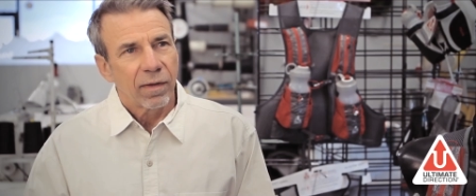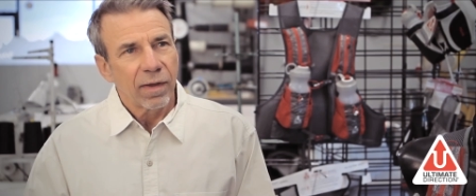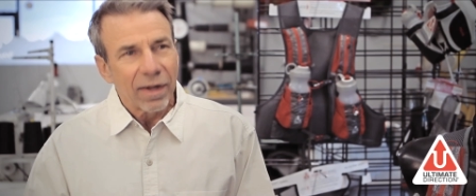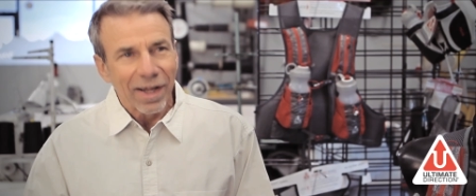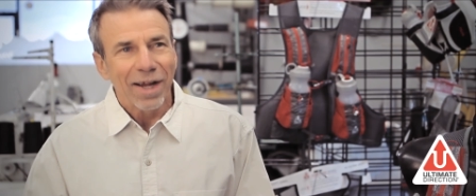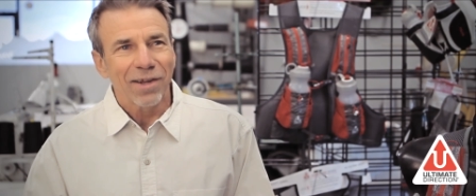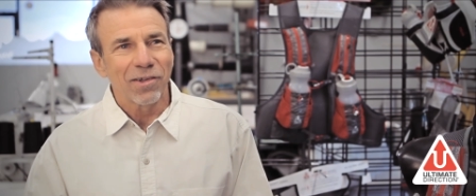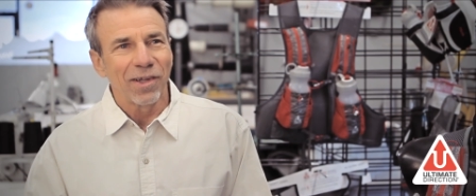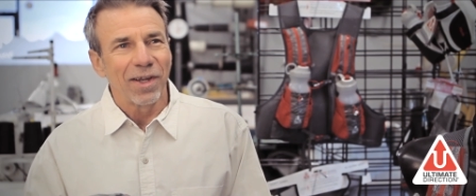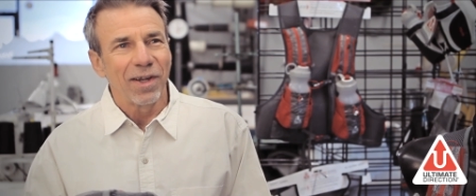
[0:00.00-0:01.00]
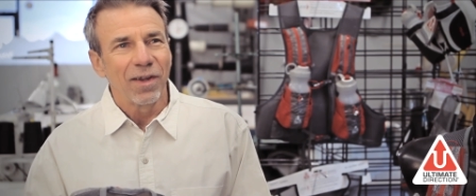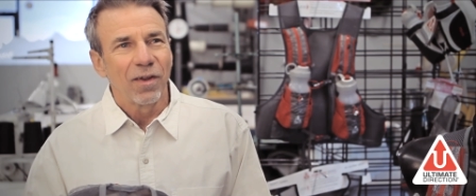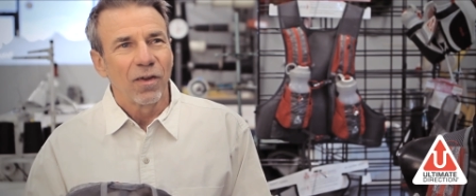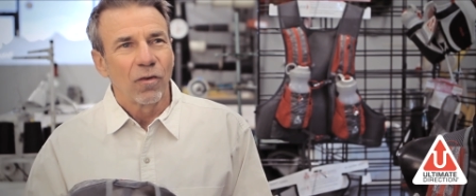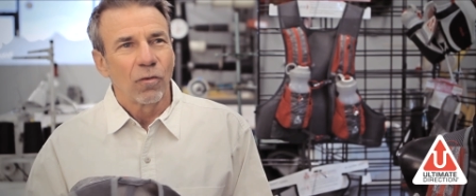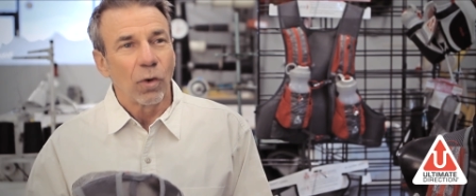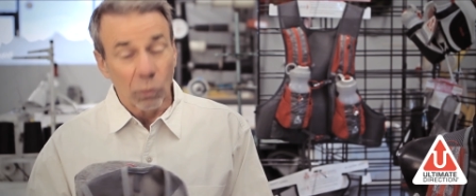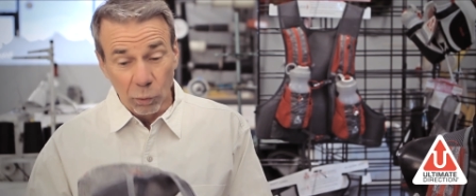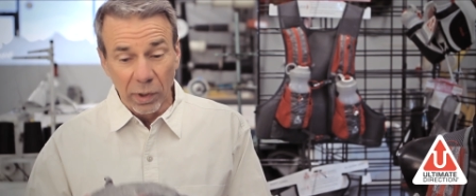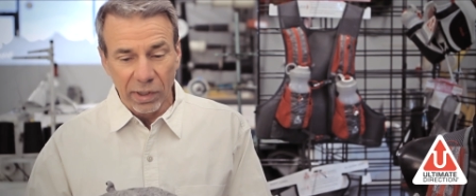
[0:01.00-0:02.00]
And lastly, what
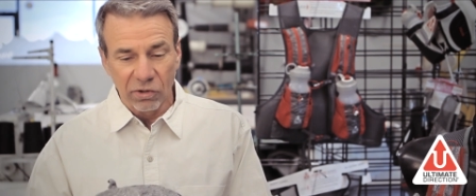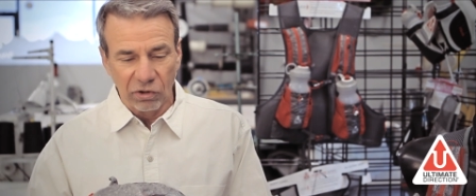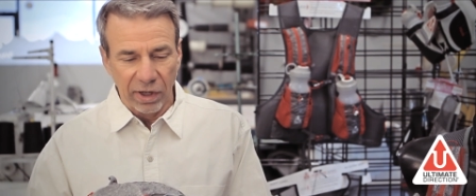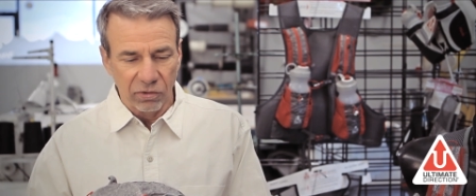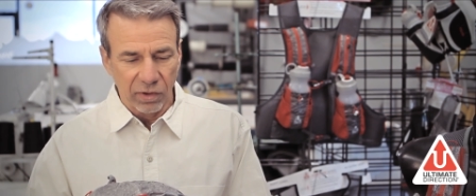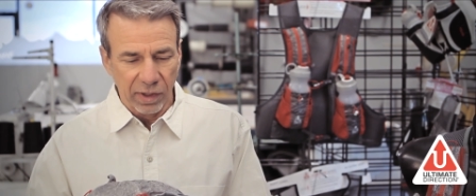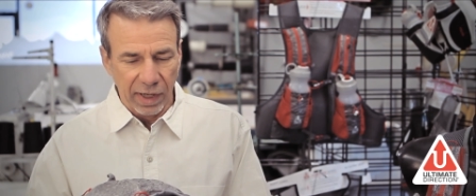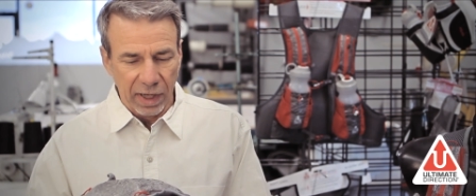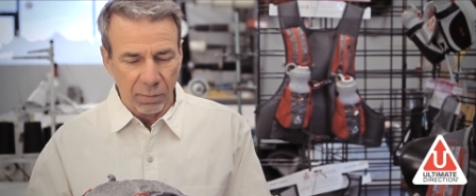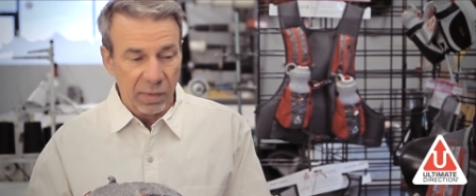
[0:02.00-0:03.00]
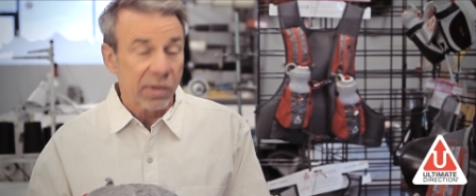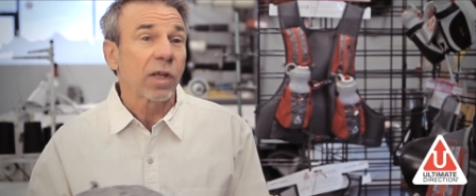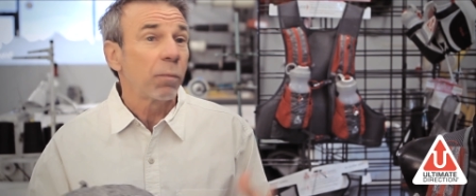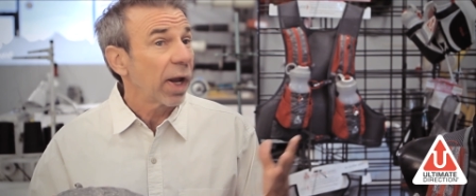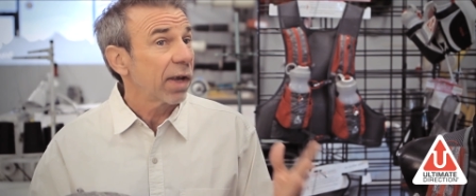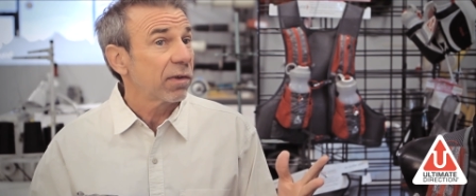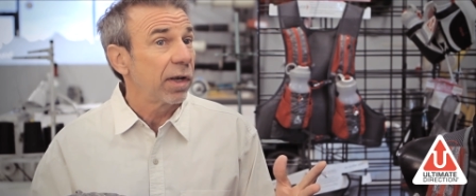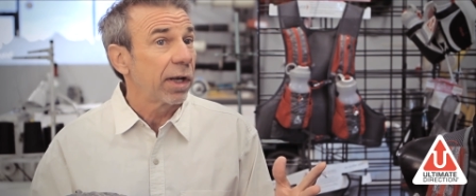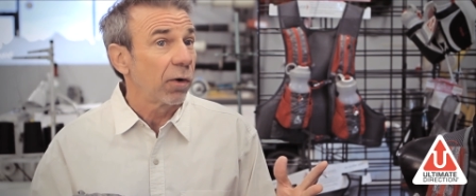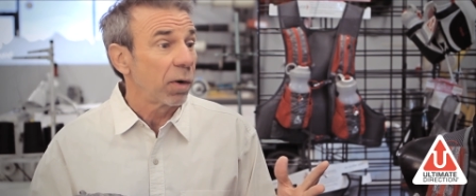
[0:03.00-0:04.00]
really has changed the game is the capacity to carry